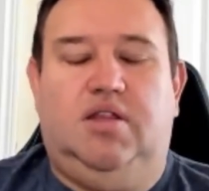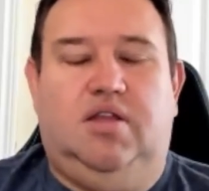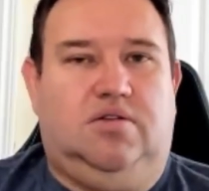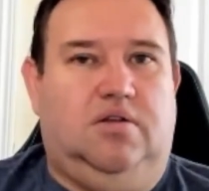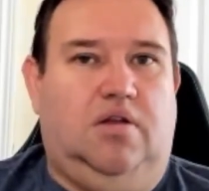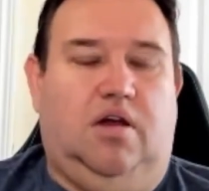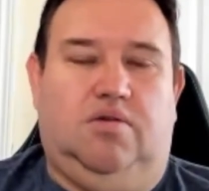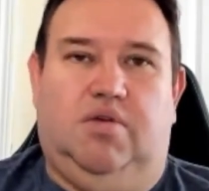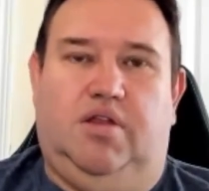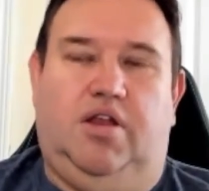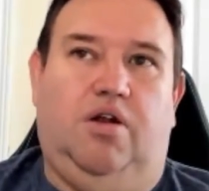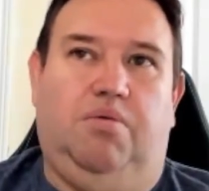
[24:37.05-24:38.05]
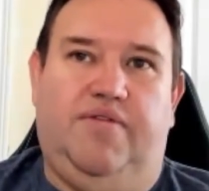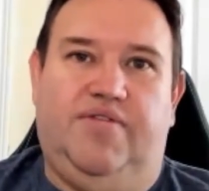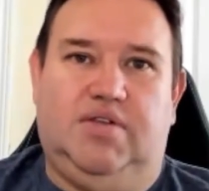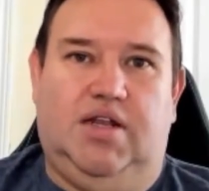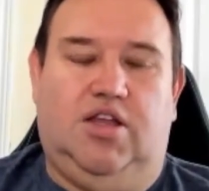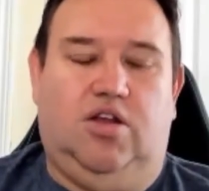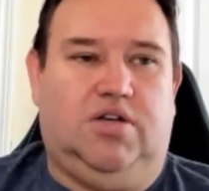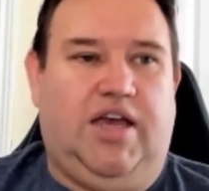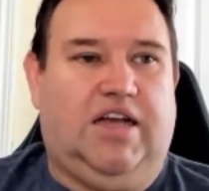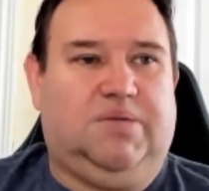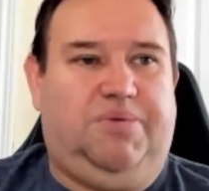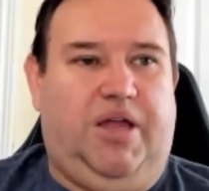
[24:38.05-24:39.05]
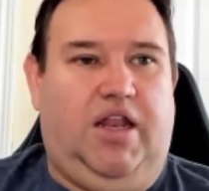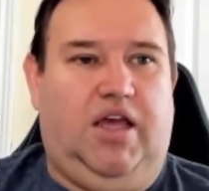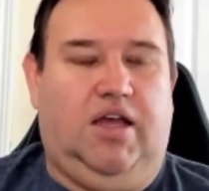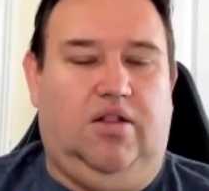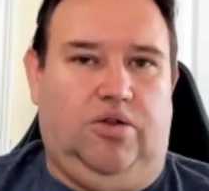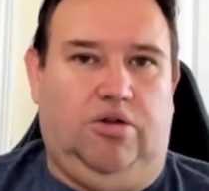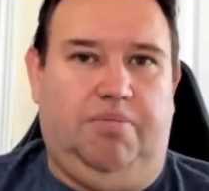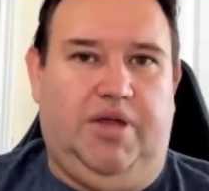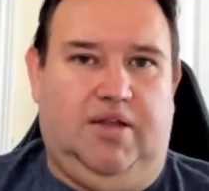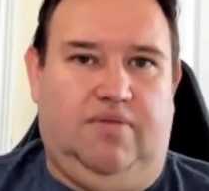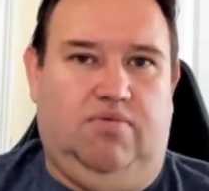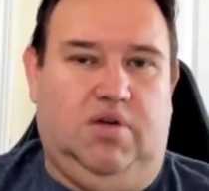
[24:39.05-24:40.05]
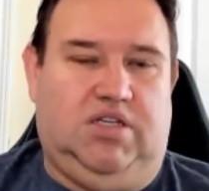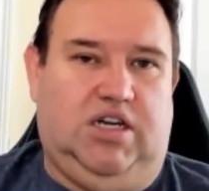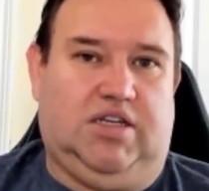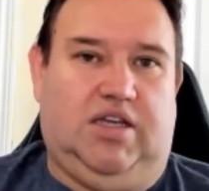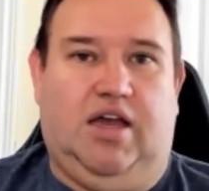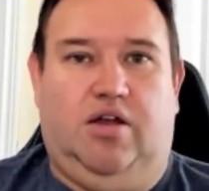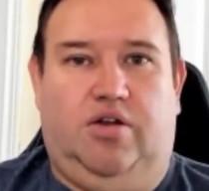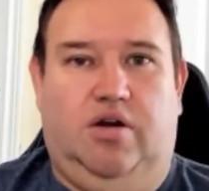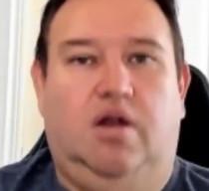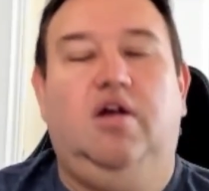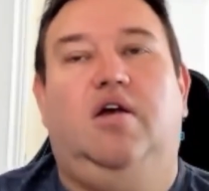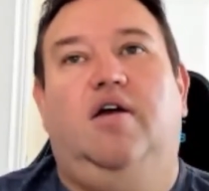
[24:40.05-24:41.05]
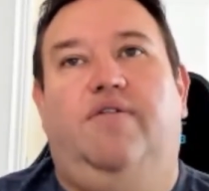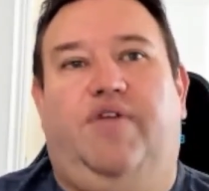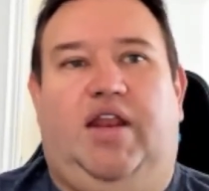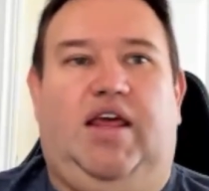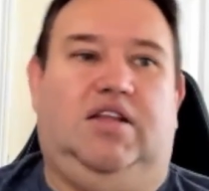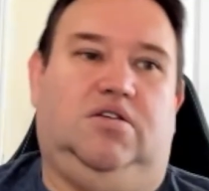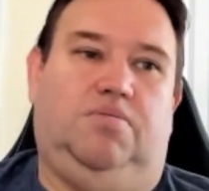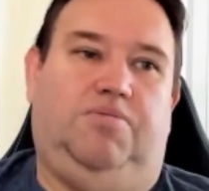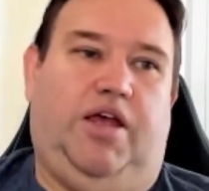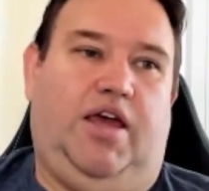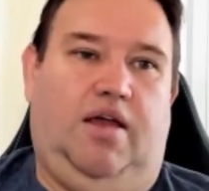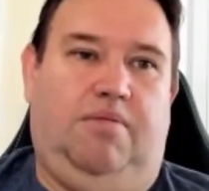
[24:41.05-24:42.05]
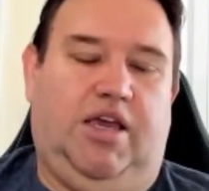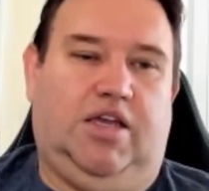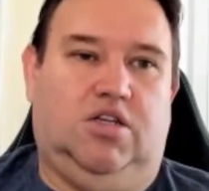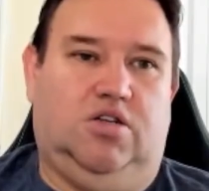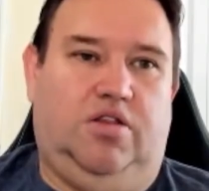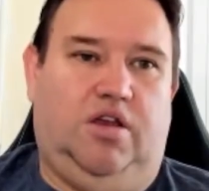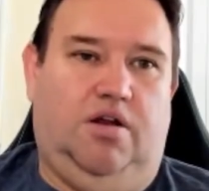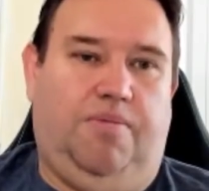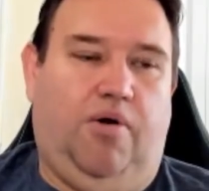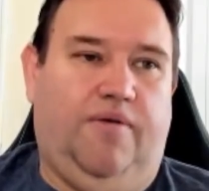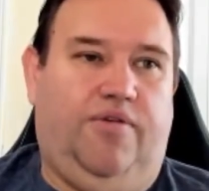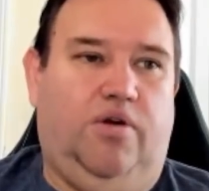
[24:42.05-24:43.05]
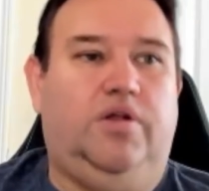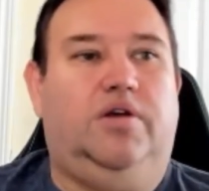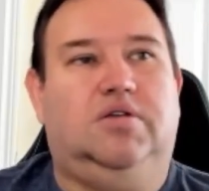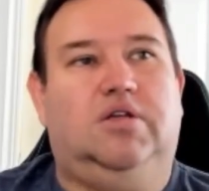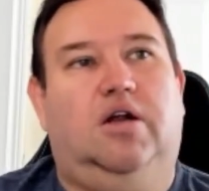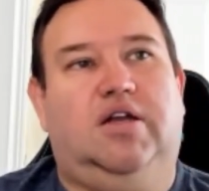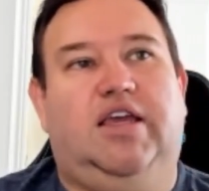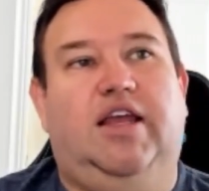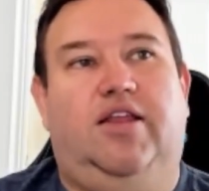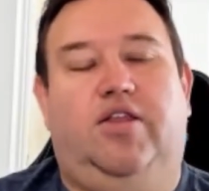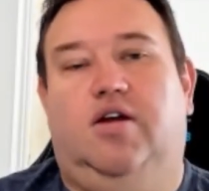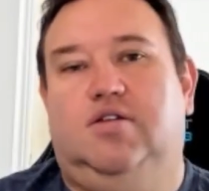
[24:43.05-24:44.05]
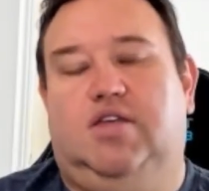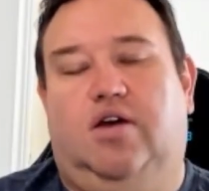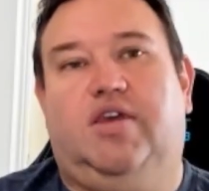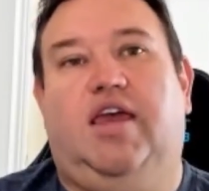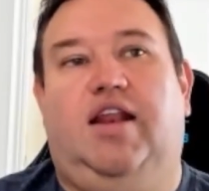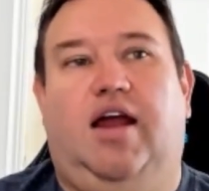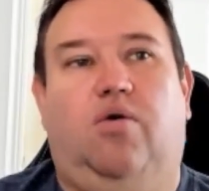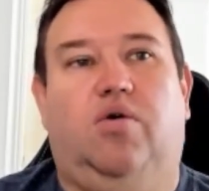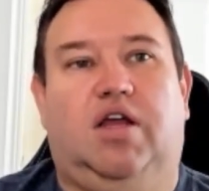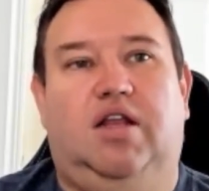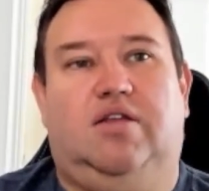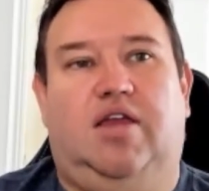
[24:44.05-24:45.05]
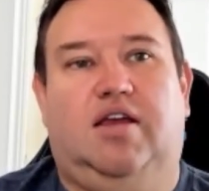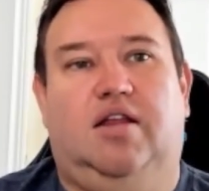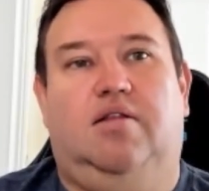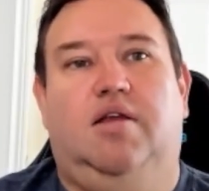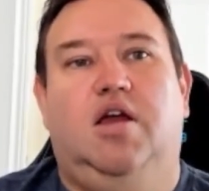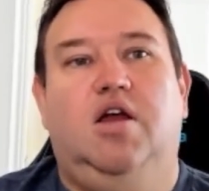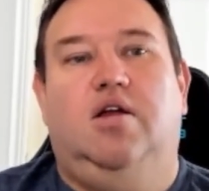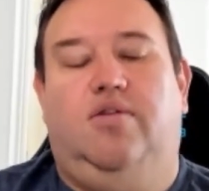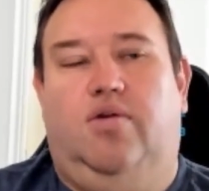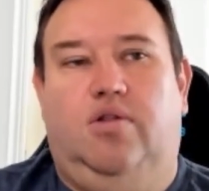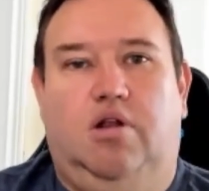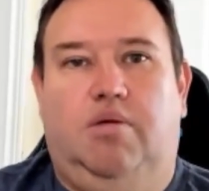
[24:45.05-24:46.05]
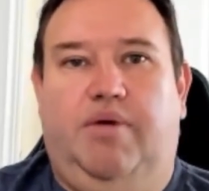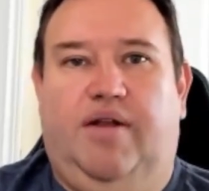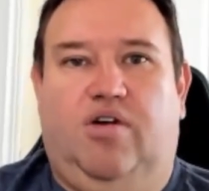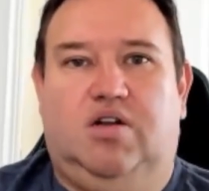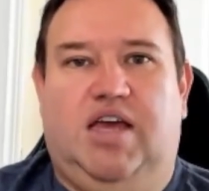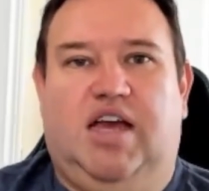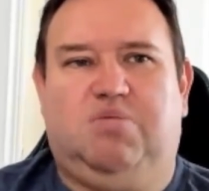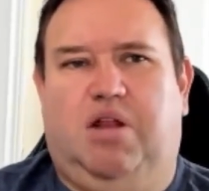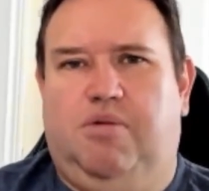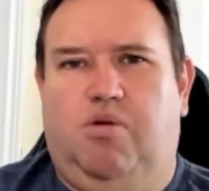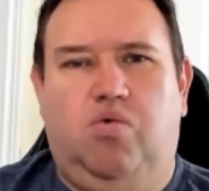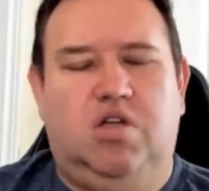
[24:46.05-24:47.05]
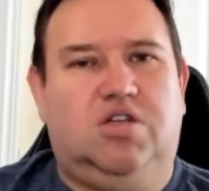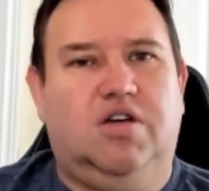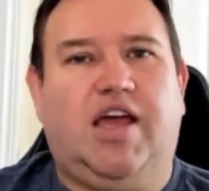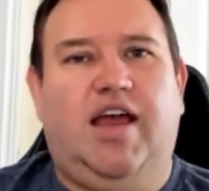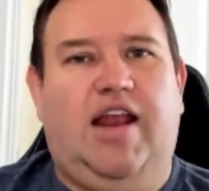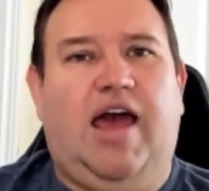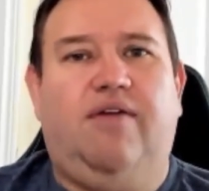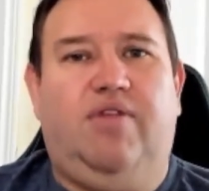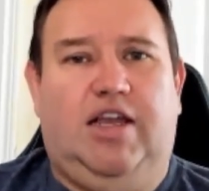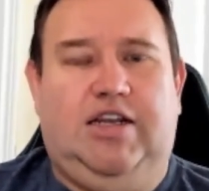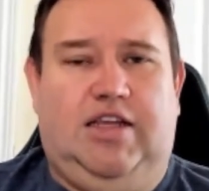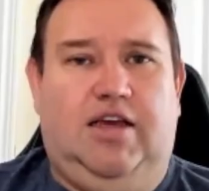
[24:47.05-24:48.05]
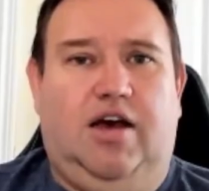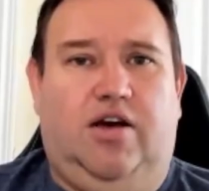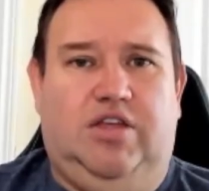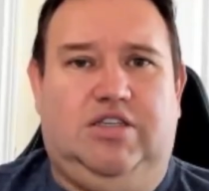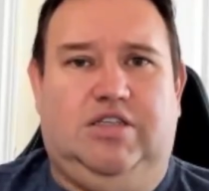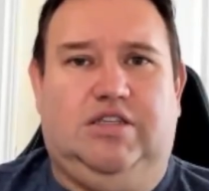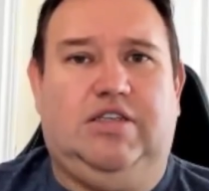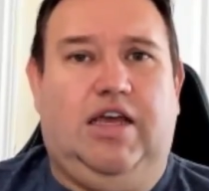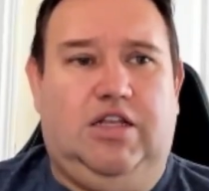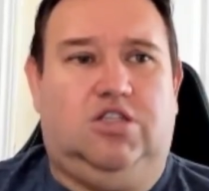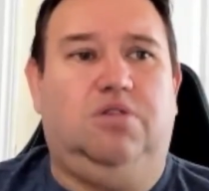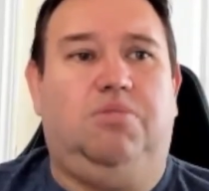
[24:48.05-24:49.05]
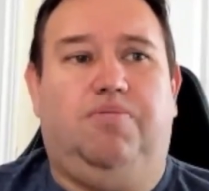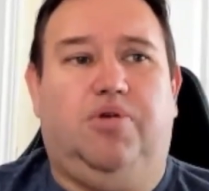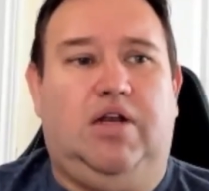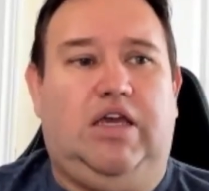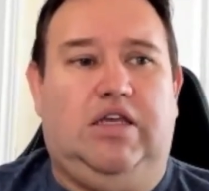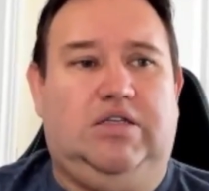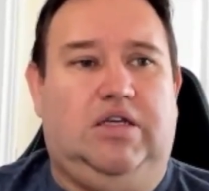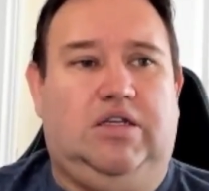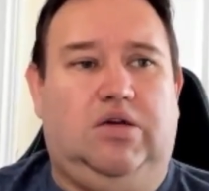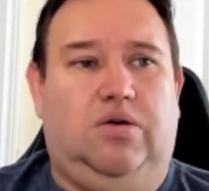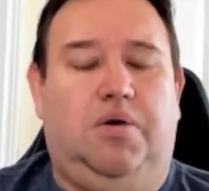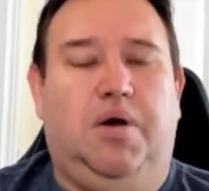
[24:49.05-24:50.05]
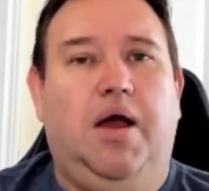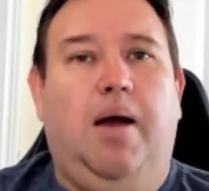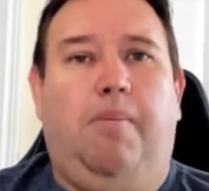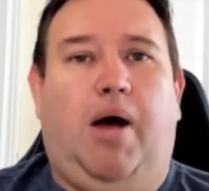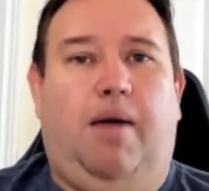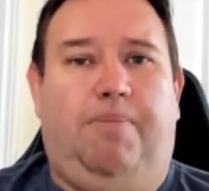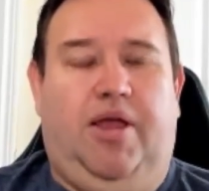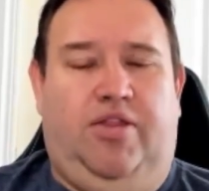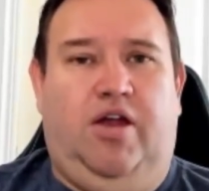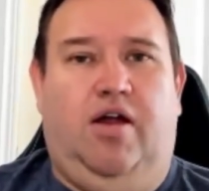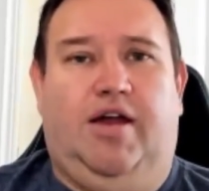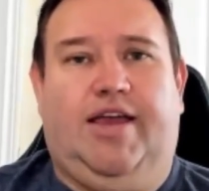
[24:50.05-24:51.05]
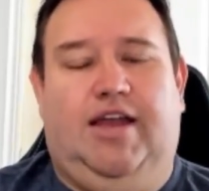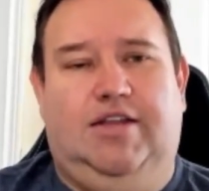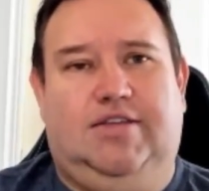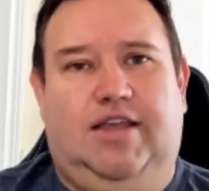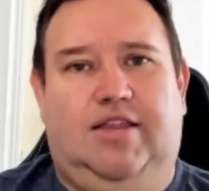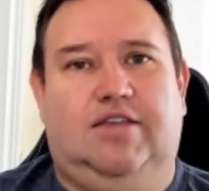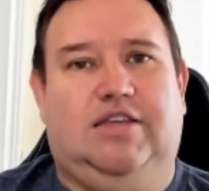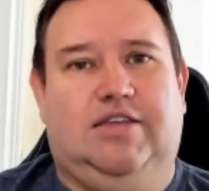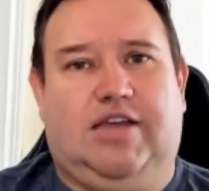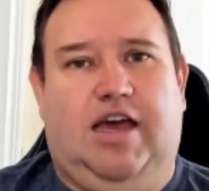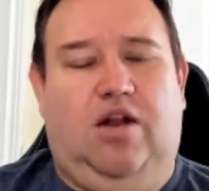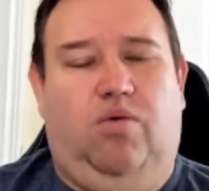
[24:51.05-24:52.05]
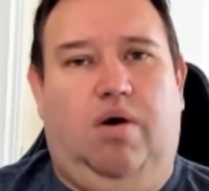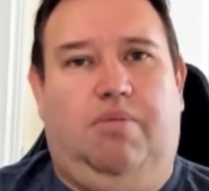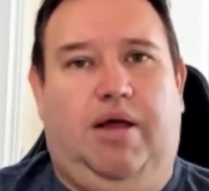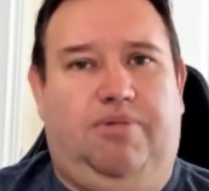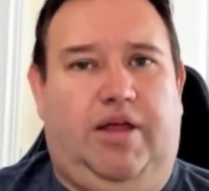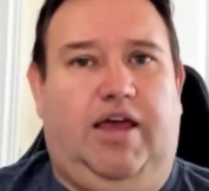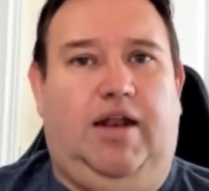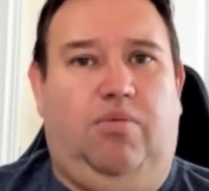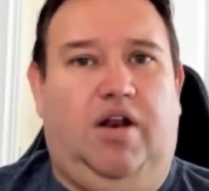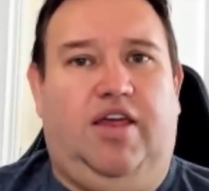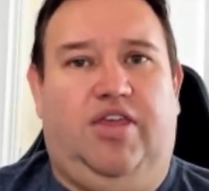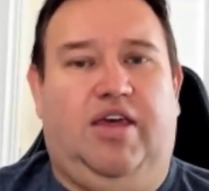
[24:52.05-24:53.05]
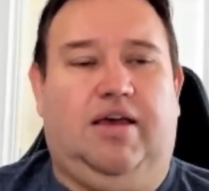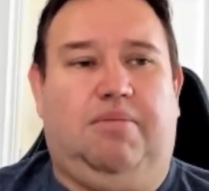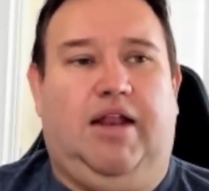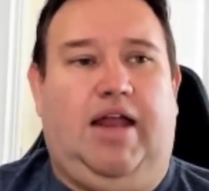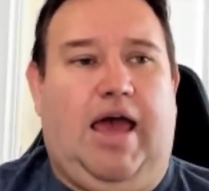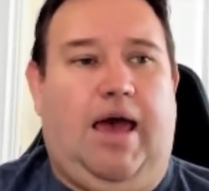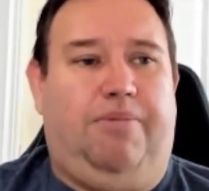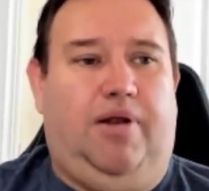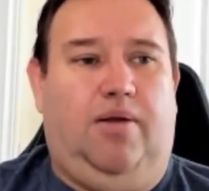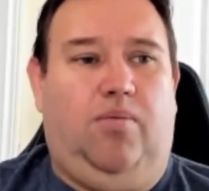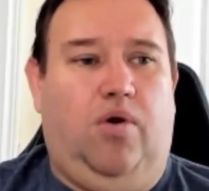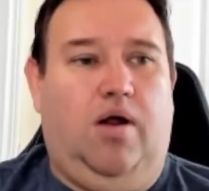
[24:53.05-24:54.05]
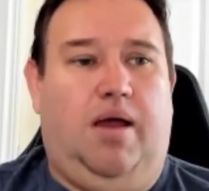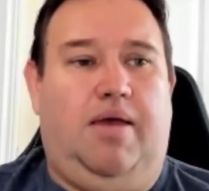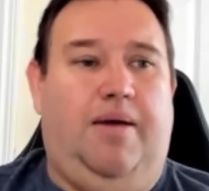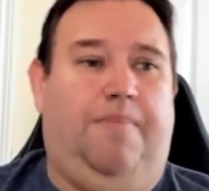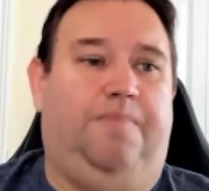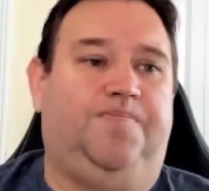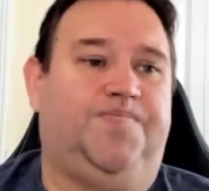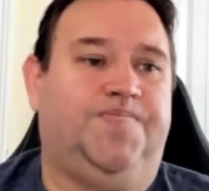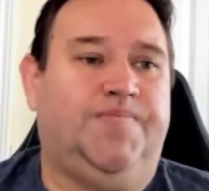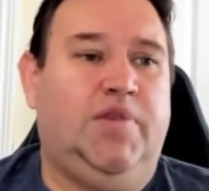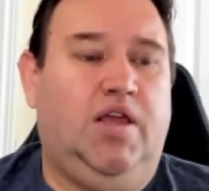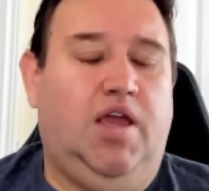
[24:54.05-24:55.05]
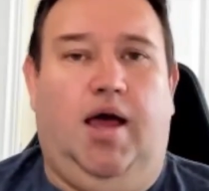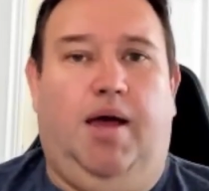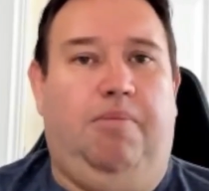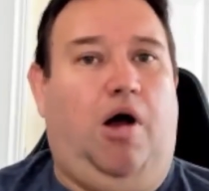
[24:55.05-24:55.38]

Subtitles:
This along with, revisiting your tax planning, a little bit of rechecking out your financial plan, making sure that your portfolio is there. Get in there and say, okay, now we're going to take and do a little bit of our tax planning. But once you kind of have an idea how this is set, it should be pretty easy to pop in there and kind of say, this is kind of what my plan and what I think I'm going to happen and where I am.